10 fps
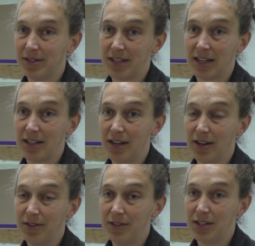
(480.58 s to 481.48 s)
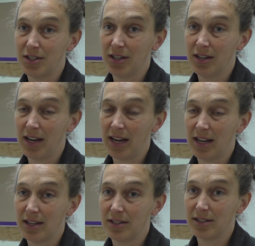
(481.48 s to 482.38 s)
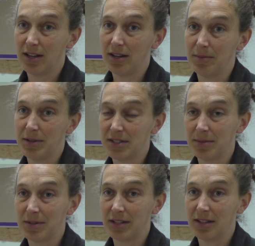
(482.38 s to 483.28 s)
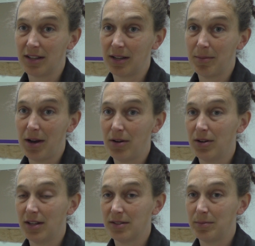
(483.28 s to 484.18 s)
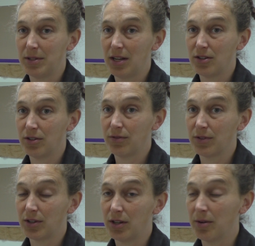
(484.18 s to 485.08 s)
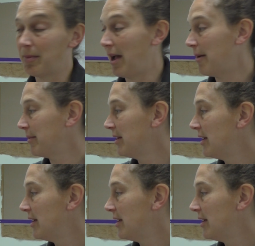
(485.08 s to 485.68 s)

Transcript: a secondary feature, and it's something to think about as a potential for your map.